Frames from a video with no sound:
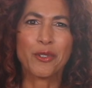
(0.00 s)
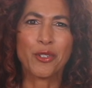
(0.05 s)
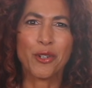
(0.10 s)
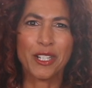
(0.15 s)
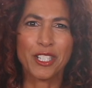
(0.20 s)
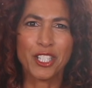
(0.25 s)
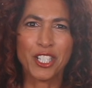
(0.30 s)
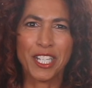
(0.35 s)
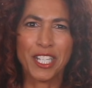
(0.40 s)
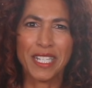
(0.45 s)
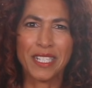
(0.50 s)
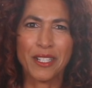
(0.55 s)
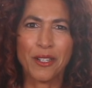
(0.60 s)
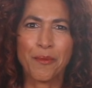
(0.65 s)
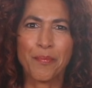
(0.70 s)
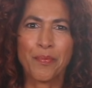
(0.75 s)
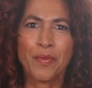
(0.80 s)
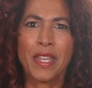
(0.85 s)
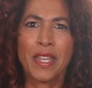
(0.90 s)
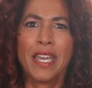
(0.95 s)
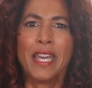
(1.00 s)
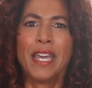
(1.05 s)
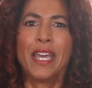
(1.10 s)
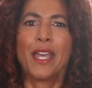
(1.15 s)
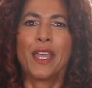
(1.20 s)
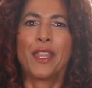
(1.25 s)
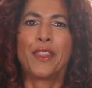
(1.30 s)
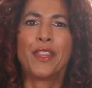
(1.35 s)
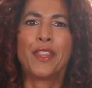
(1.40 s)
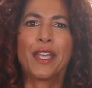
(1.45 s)
to our channel.
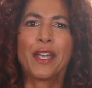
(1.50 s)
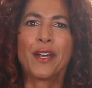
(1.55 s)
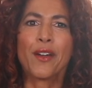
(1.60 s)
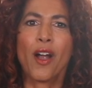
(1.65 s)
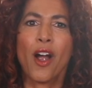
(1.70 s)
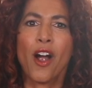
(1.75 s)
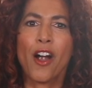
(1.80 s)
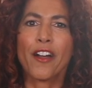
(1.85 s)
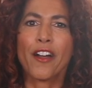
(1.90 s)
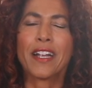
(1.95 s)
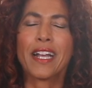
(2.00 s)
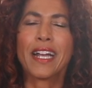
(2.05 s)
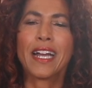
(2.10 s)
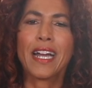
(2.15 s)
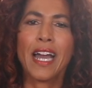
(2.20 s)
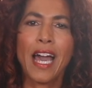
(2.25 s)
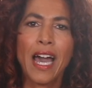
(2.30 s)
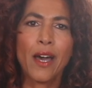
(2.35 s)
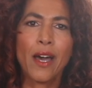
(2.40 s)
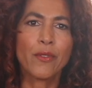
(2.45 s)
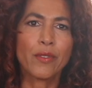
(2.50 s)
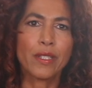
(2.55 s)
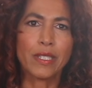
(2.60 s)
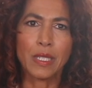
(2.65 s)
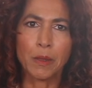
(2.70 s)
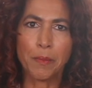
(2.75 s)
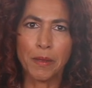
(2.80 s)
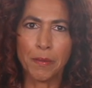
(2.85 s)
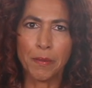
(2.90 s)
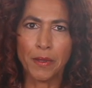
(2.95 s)
There are
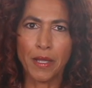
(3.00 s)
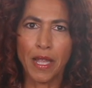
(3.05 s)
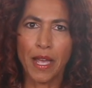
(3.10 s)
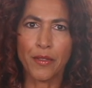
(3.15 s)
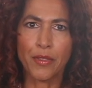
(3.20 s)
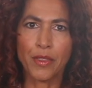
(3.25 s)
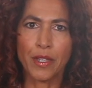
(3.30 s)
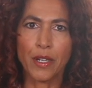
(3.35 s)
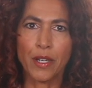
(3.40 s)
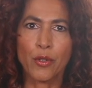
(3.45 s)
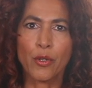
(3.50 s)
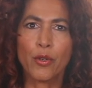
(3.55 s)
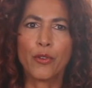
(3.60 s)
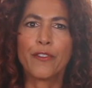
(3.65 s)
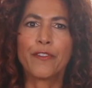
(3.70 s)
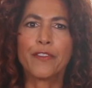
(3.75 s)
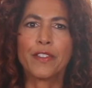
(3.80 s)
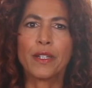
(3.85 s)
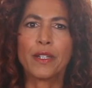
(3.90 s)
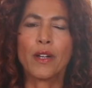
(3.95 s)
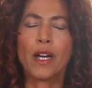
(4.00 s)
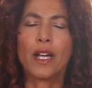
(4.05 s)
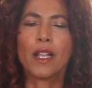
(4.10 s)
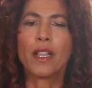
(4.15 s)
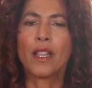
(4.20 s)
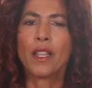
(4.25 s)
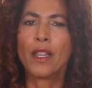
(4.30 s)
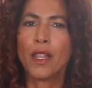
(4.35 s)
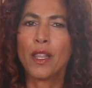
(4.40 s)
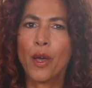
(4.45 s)
countless people out there who feel
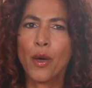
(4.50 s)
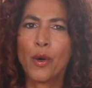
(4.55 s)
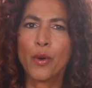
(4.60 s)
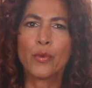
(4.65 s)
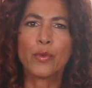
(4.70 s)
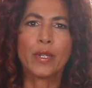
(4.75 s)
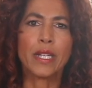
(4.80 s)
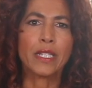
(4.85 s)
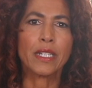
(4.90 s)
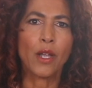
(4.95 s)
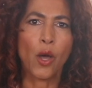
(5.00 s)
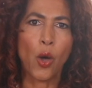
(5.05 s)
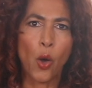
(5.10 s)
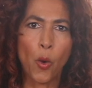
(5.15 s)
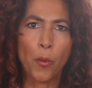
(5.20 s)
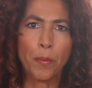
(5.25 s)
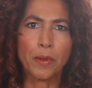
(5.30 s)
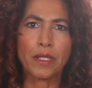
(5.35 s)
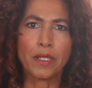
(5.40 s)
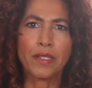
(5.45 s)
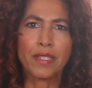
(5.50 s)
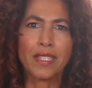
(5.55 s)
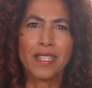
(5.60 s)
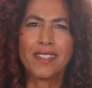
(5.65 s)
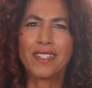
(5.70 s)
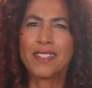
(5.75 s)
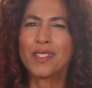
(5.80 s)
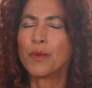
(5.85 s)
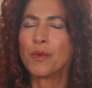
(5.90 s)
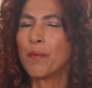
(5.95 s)
alone and hopeless
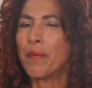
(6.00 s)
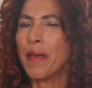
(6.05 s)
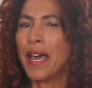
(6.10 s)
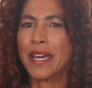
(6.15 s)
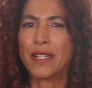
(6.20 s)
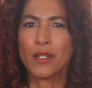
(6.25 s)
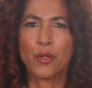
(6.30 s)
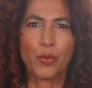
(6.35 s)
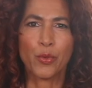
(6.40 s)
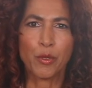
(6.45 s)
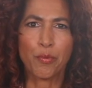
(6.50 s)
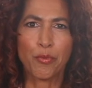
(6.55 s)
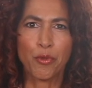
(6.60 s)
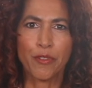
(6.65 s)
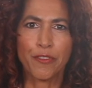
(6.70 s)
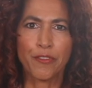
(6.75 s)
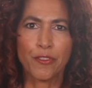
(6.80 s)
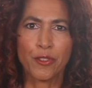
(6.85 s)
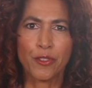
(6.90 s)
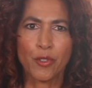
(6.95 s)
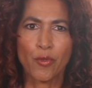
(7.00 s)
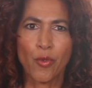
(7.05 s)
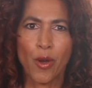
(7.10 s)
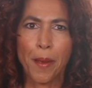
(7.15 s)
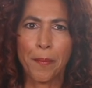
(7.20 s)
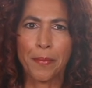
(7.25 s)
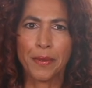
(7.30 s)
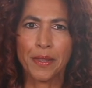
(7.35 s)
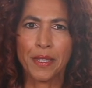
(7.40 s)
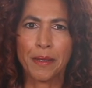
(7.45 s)
in this battle with peripheral
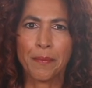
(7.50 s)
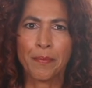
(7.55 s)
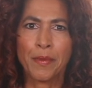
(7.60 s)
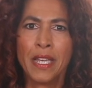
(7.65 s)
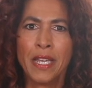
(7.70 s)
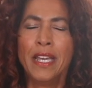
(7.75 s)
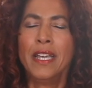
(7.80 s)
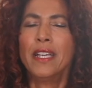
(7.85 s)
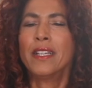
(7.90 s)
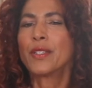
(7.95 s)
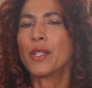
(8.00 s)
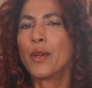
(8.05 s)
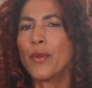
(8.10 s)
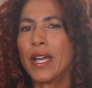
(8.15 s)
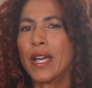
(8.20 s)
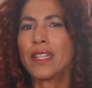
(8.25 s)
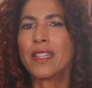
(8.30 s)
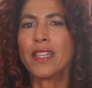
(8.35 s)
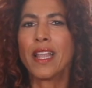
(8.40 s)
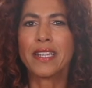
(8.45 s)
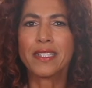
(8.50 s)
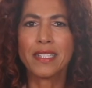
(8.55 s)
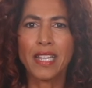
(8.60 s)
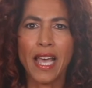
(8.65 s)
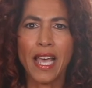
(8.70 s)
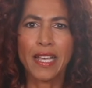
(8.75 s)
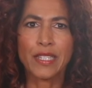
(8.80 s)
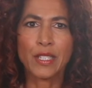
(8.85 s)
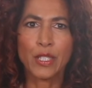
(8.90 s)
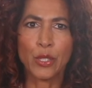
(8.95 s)
neuropathy. So I'd like
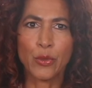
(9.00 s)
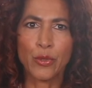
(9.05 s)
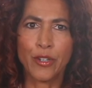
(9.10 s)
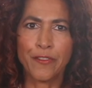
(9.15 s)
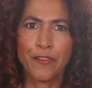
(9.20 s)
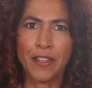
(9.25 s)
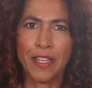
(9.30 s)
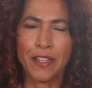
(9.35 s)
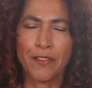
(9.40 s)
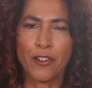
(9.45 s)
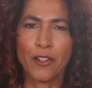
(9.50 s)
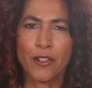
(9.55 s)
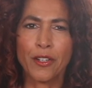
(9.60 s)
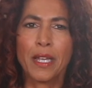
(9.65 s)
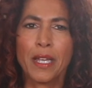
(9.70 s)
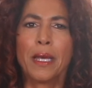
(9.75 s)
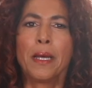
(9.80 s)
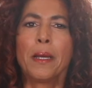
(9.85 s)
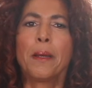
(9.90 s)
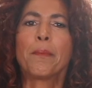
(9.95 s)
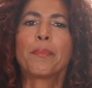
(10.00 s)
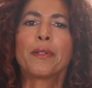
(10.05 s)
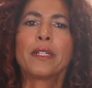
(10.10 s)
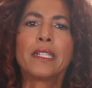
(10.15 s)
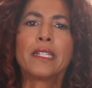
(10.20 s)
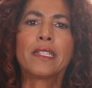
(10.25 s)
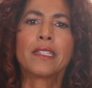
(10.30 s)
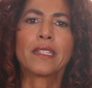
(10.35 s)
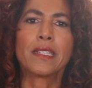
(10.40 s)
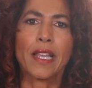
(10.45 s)
to ask you a favor.
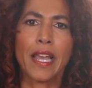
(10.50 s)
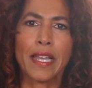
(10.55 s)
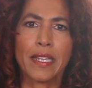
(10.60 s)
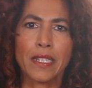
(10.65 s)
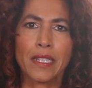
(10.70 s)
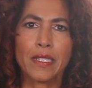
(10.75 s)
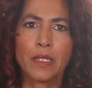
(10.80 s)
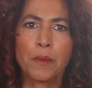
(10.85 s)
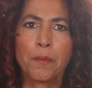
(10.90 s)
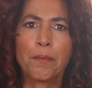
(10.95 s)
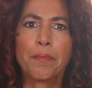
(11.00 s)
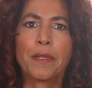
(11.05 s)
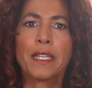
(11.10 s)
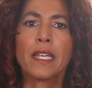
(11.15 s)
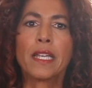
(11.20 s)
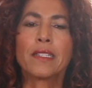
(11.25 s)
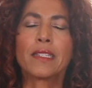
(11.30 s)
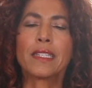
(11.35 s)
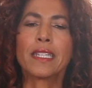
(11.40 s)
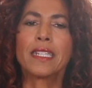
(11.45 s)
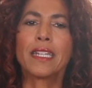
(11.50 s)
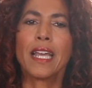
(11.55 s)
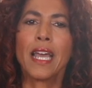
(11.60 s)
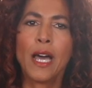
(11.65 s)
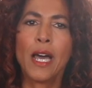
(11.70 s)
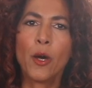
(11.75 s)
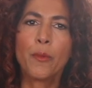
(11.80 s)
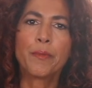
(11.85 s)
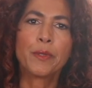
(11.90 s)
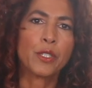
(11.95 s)
Please like us, because it
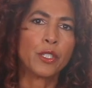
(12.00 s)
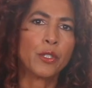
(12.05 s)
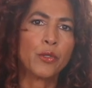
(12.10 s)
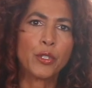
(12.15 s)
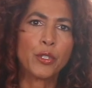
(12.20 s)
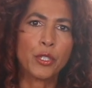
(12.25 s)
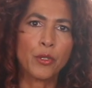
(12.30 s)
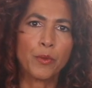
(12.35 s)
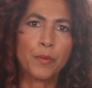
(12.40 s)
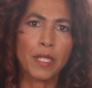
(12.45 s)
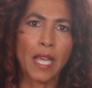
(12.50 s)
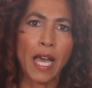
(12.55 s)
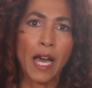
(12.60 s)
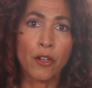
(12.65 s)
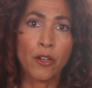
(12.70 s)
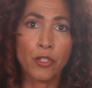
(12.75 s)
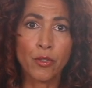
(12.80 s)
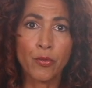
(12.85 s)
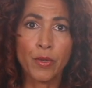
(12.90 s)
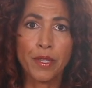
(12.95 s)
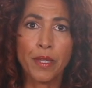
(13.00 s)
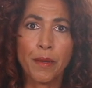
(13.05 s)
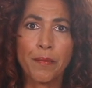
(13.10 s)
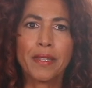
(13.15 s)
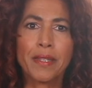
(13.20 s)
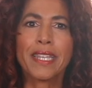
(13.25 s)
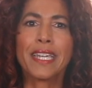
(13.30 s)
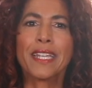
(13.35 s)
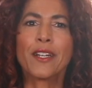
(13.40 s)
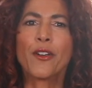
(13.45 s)
helps YouTube's
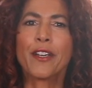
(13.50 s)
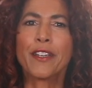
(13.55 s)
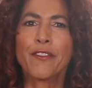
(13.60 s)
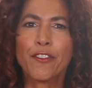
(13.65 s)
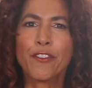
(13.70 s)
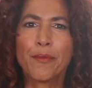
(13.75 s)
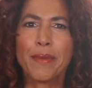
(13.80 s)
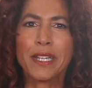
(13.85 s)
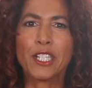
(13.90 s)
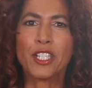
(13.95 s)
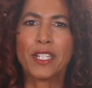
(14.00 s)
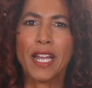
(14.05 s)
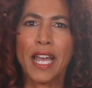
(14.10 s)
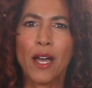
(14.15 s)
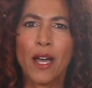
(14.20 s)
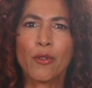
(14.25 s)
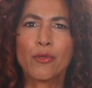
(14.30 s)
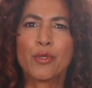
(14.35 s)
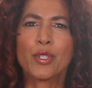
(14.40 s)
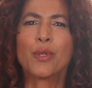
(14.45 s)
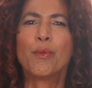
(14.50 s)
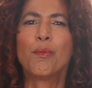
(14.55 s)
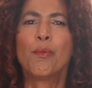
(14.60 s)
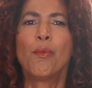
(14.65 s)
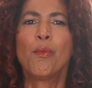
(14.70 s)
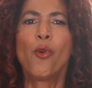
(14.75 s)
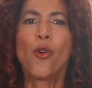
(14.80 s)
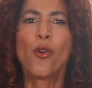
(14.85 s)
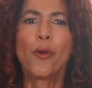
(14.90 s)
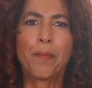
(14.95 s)
algorithm get our information out to
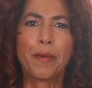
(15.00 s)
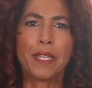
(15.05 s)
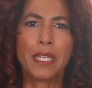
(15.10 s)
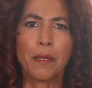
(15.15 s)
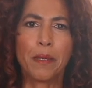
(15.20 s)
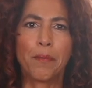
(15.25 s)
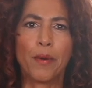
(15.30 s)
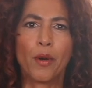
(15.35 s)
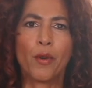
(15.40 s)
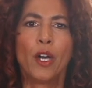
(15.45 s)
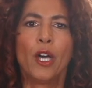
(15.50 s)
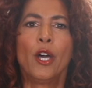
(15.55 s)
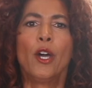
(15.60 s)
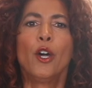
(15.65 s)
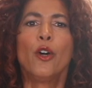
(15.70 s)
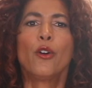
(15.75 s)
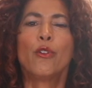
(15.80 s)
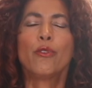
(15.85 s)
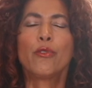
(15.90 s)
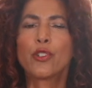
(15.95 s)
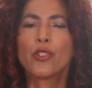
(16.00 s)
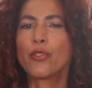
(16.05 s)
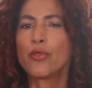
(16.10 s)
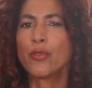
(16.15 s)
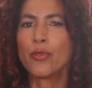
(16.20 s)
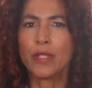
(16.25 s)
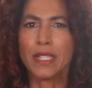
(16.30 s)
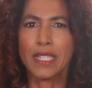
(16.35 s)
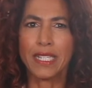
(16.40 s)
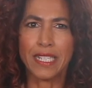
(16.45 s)
more people who
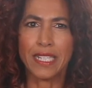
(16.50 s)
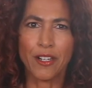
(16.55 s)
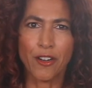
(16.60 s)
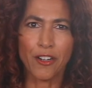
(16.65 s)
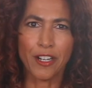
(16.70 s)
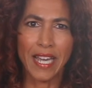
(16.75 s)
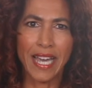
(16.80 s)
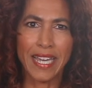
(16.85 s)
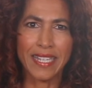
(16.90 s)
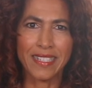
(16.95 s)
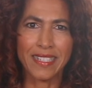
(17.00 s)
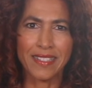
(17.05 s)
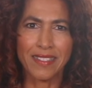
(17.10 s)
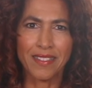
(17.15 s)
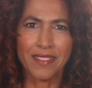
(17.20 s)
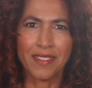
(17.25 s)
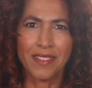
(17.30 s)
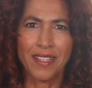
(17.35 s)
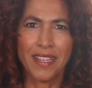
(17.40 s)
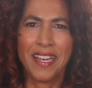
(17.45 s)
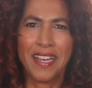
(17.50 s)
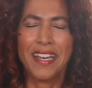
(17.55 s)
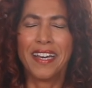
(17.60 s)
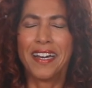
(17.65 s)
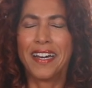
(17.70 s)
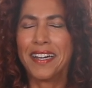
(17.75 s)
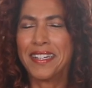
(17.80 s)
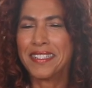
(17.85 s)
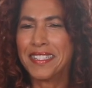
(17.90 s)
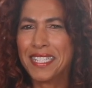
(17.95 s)
truly need our guidance.
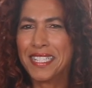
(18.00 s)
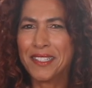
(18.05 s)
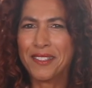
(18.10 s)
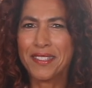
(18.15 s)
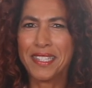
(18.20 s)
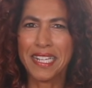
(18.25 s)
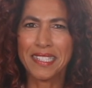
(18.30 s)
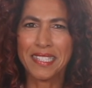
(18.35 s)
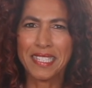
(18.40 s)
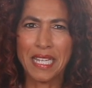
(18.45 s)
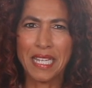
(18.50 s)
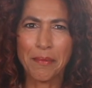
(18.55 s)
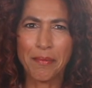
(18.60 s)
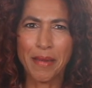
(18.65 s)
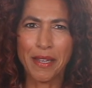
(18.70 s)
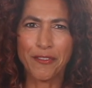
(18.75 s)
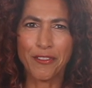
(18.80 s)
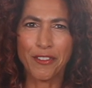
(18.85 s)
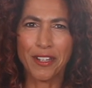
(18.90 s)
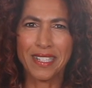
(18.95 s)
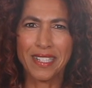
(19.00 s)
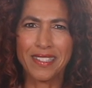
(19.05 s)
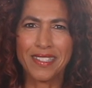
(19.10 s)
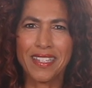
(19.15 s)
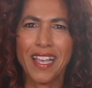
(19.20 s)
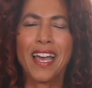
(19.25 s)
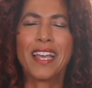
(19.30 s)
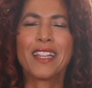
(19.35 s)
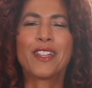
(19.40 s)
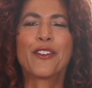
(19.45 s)
Until next time, my friends,
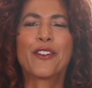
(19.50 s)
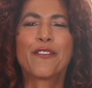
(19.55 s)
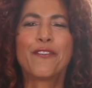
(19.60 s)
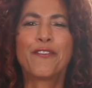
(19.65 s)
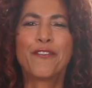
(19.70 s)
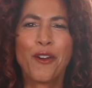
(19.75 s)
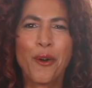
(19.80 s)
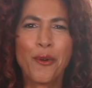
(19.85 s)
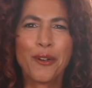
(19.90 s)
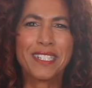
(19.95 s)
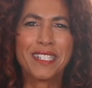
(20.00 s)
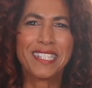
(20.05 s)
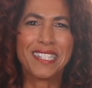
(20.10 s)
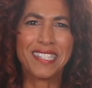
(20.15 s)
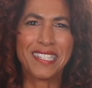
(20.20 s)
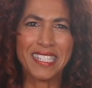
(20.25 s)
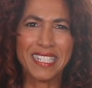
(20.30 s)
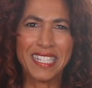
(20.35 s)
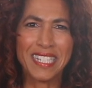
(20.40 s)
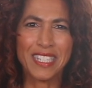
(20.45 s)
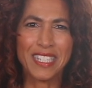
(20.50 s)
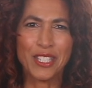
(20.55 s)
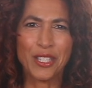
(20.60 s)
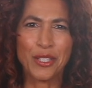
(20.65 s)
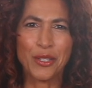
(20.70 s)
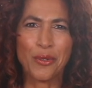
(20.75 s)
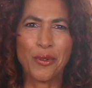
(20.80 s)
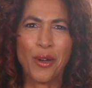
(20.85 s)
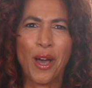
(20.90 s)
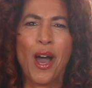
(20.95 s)
I look forward to seeing
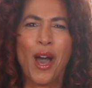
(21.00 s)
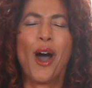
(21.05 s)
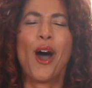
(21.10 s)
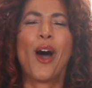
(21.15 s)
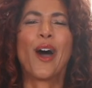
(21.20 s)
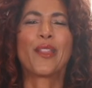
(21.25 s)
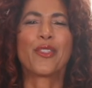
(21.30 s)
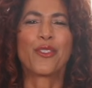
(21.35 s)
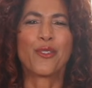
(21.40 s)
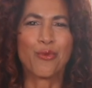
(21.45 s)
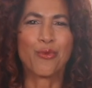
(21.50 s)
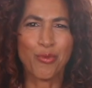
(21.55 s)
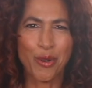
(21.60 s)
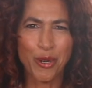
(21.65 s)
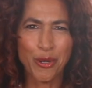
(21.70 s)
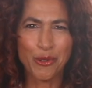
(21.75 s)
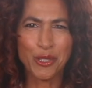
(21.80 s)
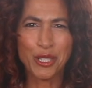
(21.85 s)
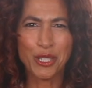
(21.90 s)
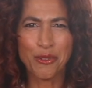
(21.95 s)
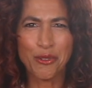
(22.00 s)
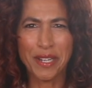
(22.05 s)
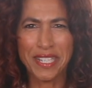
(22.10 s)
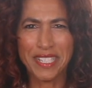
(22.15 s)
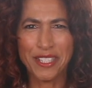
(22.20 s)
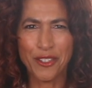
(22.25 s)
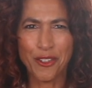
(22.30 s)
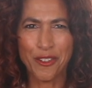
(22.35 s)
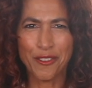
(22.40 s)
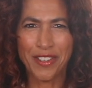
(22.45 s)
you on the road to
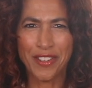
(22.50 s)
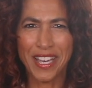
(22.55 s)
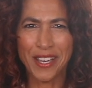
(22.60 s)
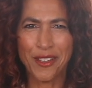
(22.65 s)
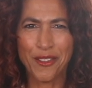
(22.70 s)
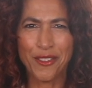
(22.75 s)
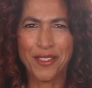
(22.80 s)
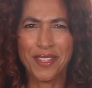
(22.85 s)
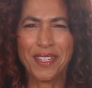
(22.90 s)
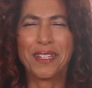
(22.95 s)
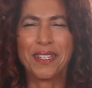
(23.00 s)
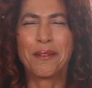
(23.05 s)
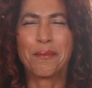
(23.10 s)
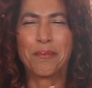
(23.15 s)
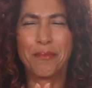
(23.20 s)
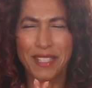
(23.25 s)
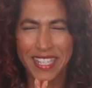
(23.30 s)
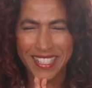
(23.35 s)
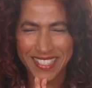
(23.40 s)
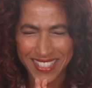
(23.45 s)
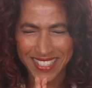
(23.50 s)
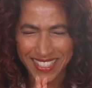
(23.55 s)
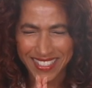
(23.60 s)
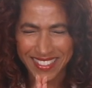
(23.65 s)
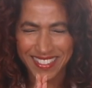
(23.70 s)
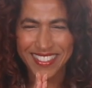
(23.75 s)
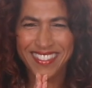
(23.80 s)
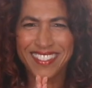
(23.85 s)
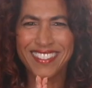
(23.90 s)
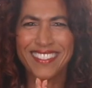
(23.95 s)
great nerve health.
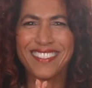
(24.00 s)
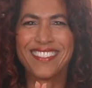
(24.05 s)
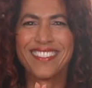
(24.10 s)
Blessings.